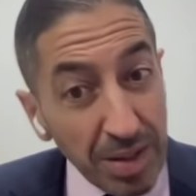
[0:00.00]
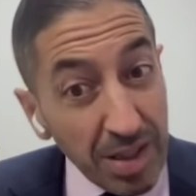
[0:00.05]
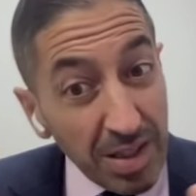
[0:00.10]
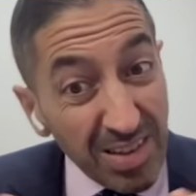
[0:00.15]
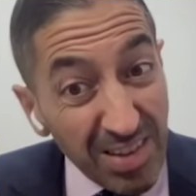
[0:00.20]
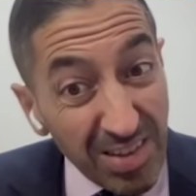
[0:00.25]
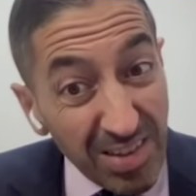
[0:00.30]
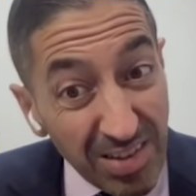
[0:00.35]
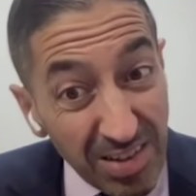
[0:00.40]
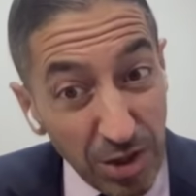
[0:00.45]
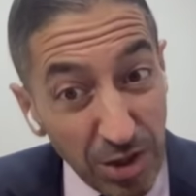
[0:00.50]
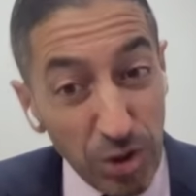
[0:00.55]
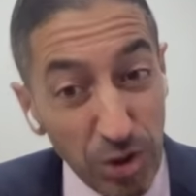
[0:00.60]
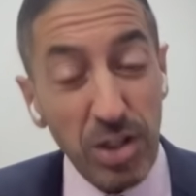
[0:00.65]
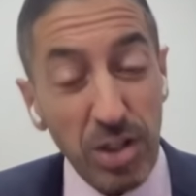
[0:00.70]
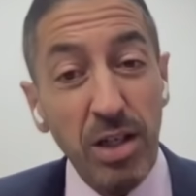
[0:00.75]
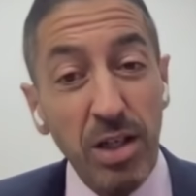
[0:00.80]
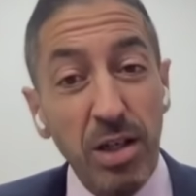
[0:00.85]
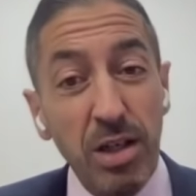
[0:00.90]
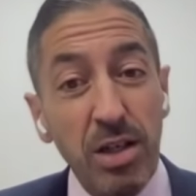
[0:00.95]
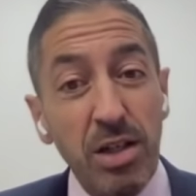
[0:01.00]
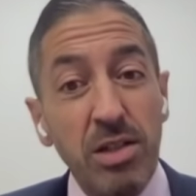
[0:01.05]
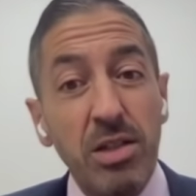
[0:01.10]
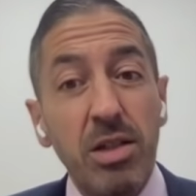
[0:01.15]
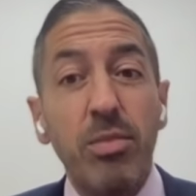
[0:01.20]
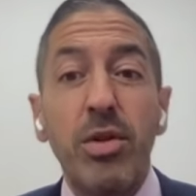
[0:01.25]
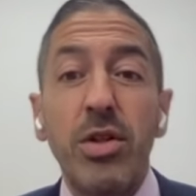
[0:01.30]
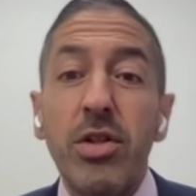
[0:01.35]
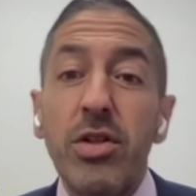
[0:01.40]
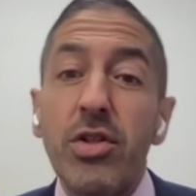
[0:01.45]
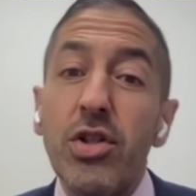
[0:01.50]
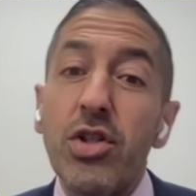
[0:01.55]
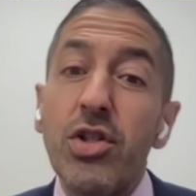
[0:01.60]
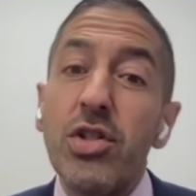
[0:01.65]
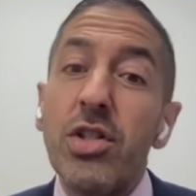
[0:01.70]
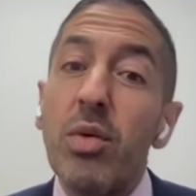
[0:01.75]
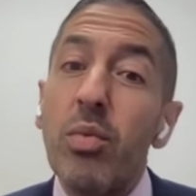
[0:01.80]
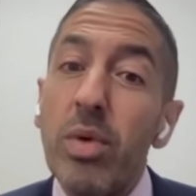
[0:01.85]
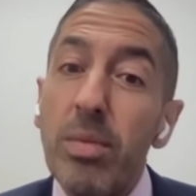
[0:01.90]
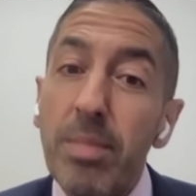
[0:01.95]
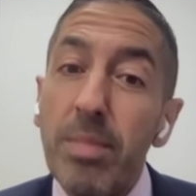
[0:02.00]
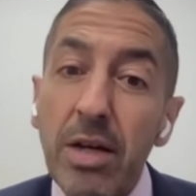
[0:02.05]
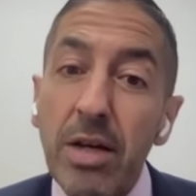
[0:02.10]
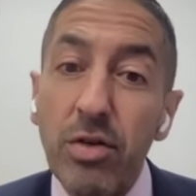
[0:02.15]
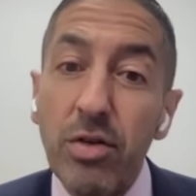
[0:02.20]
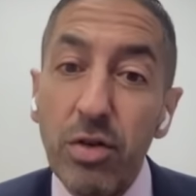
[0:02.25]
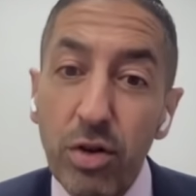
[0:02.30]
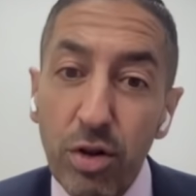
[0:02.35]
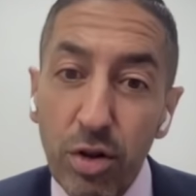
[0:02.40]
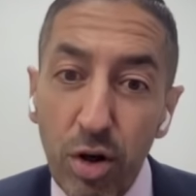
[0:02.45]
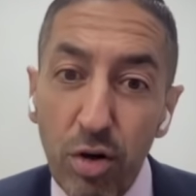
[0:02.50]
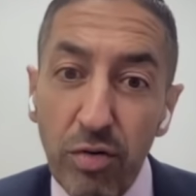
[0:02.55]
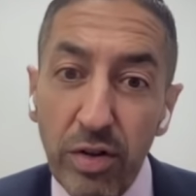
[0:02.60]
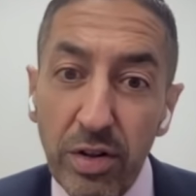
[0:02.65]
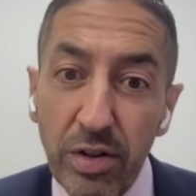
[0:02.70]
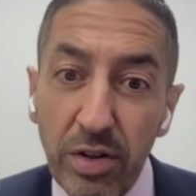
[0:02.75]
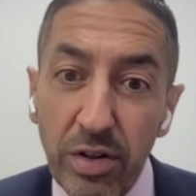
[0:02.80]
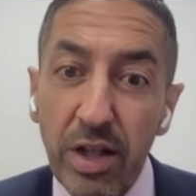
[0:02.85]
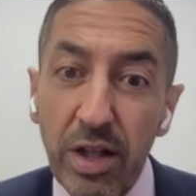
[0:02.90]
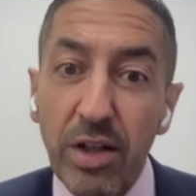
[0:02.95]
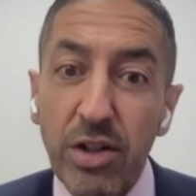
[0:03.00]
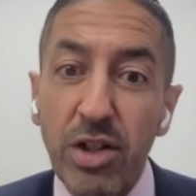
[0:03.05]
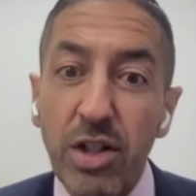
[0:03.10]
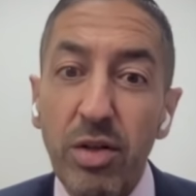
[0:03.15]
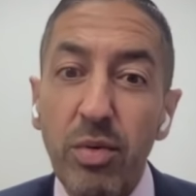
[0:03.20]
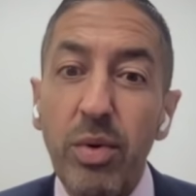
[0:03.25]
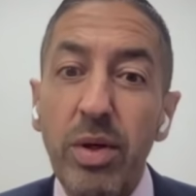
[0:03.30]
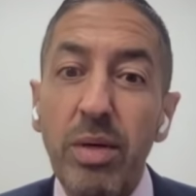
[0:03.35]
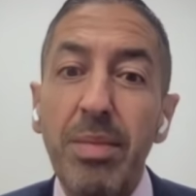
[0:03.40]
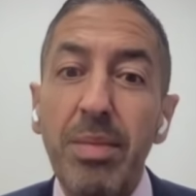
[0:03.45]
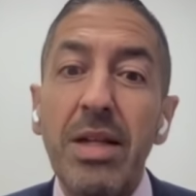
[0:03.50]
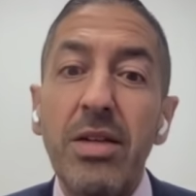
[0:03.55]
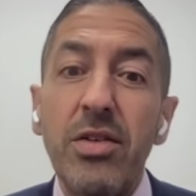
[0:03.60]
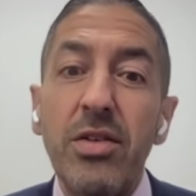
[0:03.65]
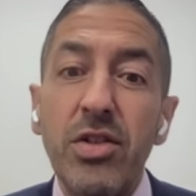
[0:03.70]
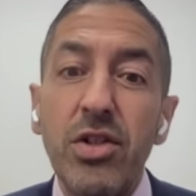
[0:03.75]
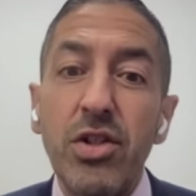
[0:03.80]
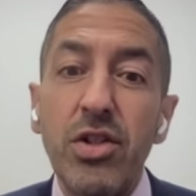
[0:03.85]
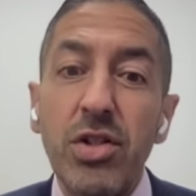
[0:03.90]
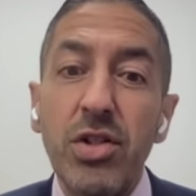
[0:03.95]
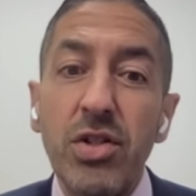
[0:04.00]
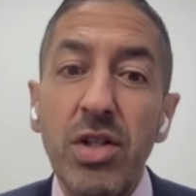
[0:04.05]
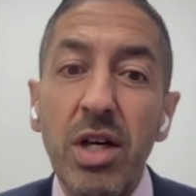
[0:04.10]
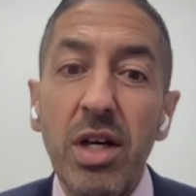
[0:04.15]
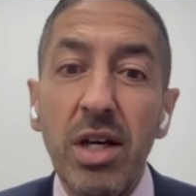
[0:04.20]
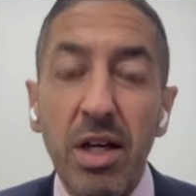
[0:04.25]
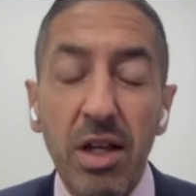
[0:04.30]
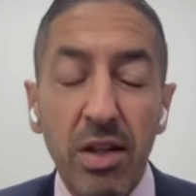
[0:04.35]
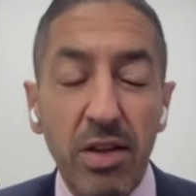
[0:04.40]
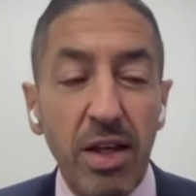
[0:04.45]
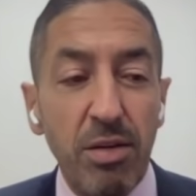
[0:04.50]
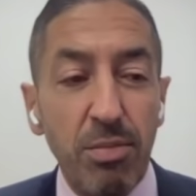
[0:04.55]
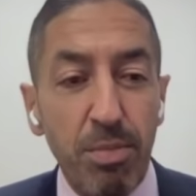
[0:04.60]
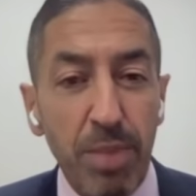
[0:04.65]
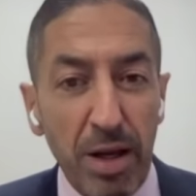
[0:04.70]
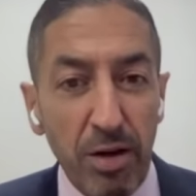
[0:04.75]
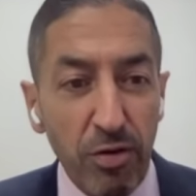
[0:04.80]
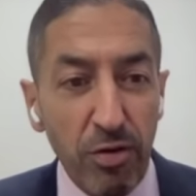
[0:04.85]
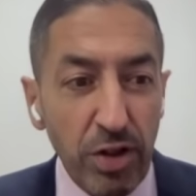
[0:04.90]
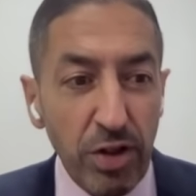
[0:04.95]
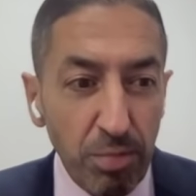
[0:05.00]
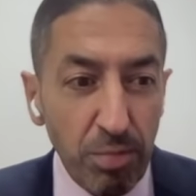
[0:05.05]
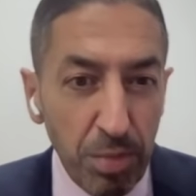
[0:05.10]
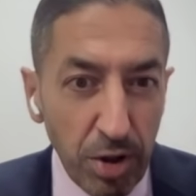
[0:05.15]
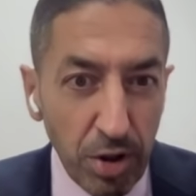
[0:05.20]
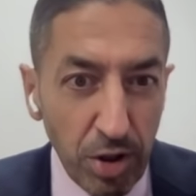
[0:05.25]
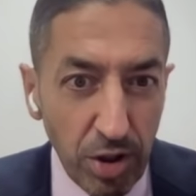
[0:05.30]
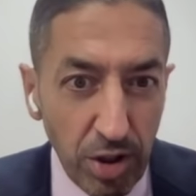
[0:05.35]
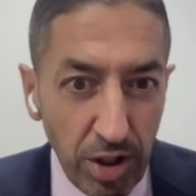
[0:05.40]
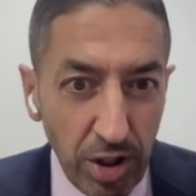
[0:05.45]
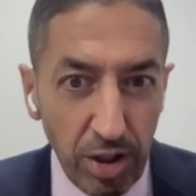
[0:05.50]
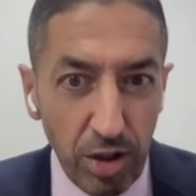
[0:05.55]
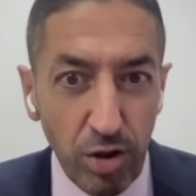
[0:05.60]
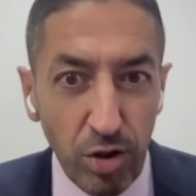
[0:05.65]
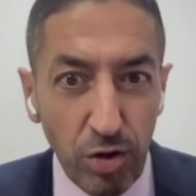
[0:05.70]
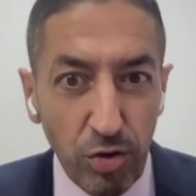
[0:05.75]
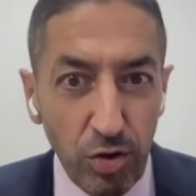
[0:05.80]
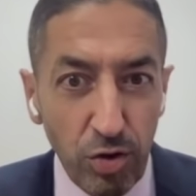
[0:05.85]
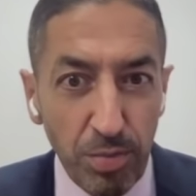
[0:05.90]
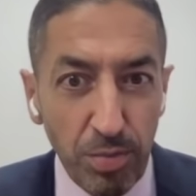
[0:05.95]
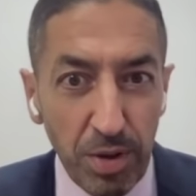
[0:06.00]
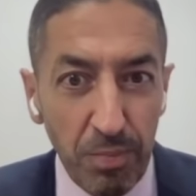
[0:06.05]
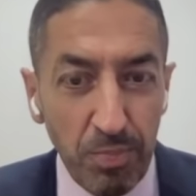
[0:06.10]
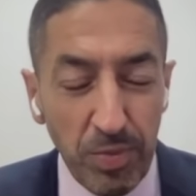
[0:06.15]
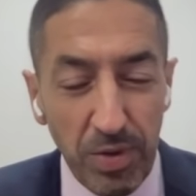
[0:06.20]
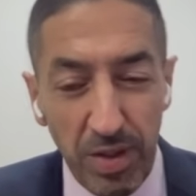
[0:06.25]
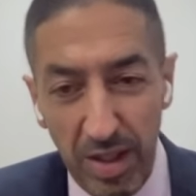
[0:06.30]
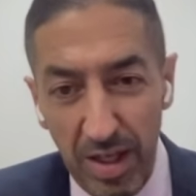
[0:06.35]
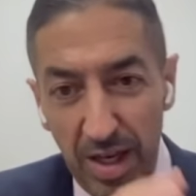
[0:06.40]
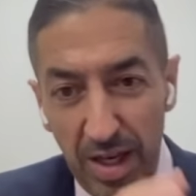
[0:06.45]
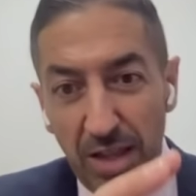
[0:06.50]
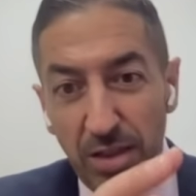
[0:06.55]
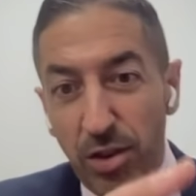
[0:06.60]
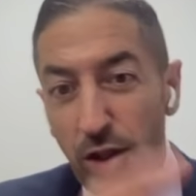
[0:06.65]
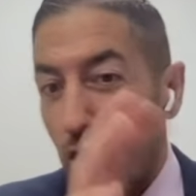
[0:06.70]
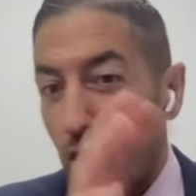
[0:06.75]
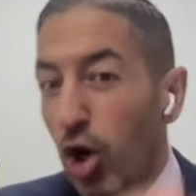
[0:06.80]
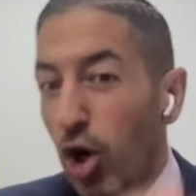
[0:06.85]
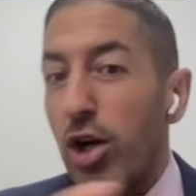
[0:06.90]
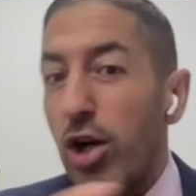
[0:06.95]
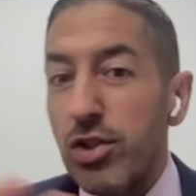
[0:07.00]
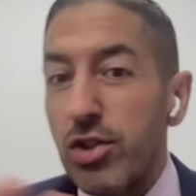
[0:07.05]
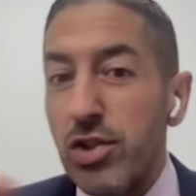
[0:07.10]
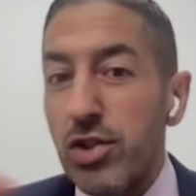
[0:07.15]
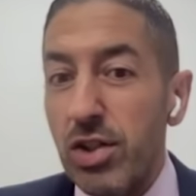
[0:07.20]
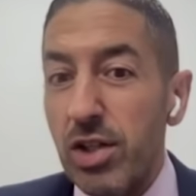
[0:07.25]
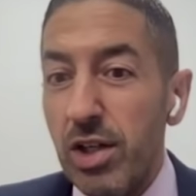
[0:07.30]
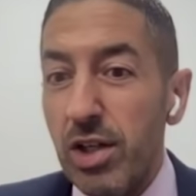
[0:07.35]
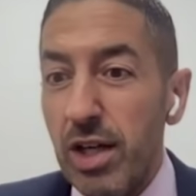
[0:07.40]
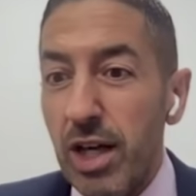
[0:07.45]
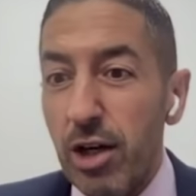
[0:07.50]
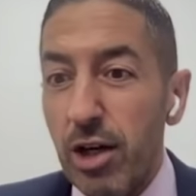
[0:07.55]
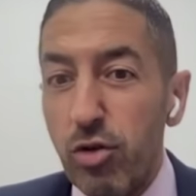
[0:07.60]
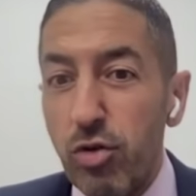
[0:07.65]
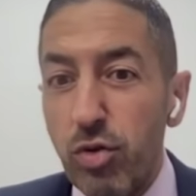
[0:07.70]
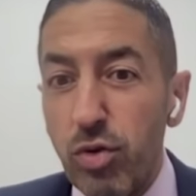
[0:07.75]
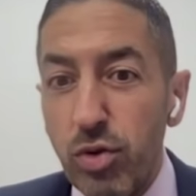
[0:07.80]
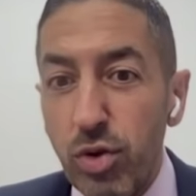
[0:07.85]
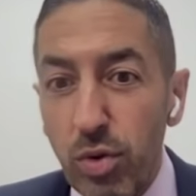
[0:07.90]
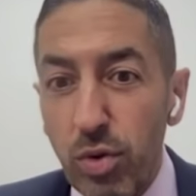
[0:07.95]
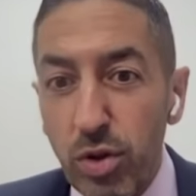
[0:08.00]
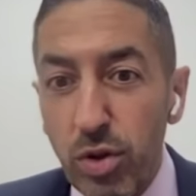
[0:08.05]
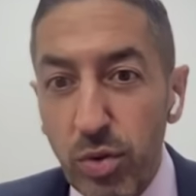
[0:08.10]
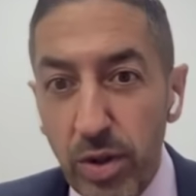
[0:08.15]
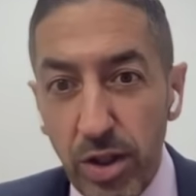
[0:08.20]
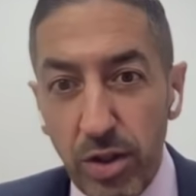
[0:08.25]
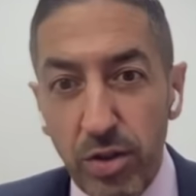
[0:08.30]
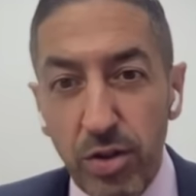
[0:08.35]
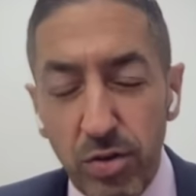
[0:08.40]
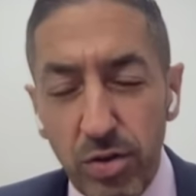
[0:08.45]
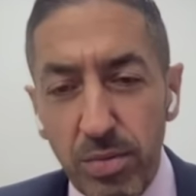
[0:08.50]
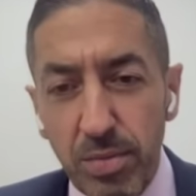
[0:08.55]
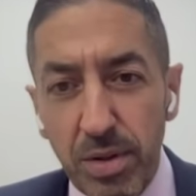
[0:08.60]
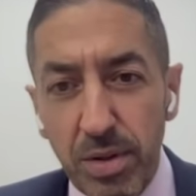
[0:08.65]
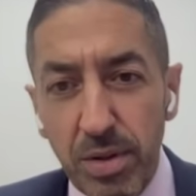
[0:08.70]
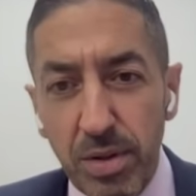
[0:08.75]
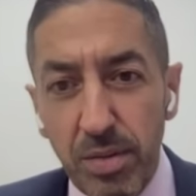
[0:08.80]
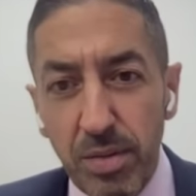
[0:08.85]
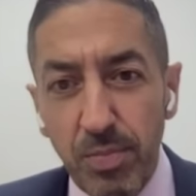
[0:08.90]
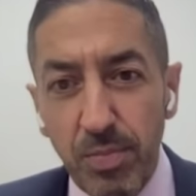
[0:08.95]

But that's essentially some of the decisions that we made during COVID. That actually, we made decisions that benefited a particular group, and the cost accrued only to another group.